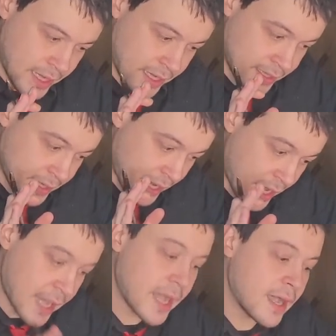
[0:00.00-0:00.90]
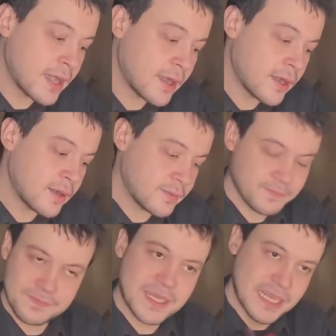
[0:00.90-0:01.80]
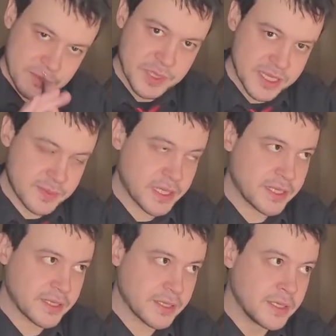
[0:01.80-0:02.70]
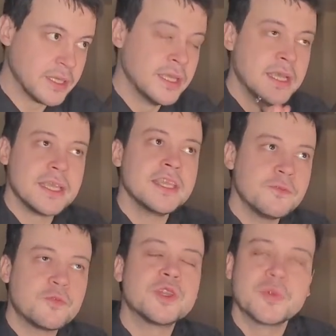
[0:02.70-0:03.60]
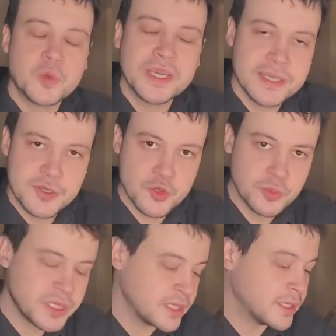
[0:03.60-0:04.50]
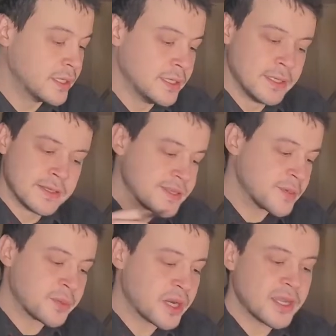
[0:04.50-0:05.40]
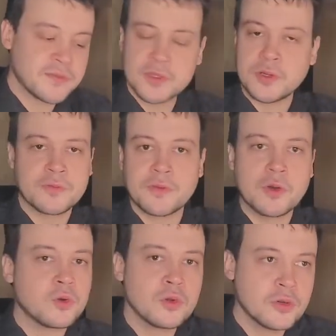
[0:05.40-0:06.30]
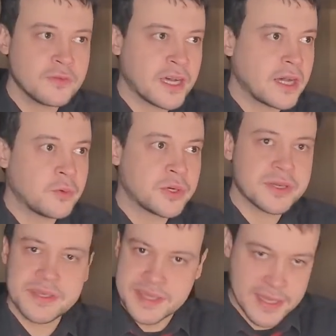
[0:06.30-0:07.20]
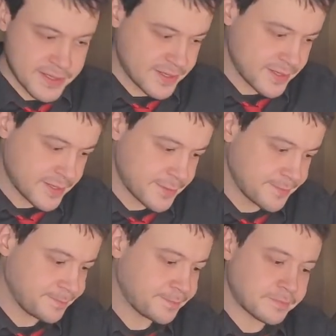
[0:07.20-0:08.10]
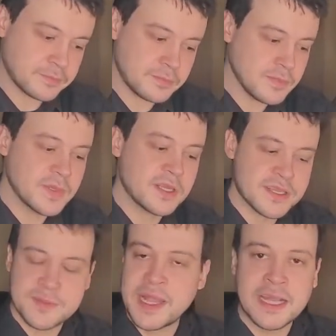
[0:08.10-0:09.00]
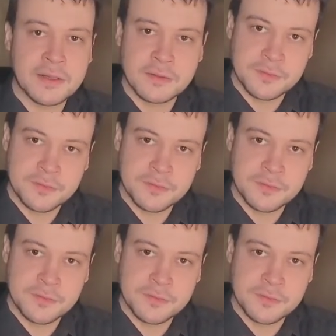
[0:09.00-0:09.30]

And let me explain. If we were to be deprived of all of our senses, smell,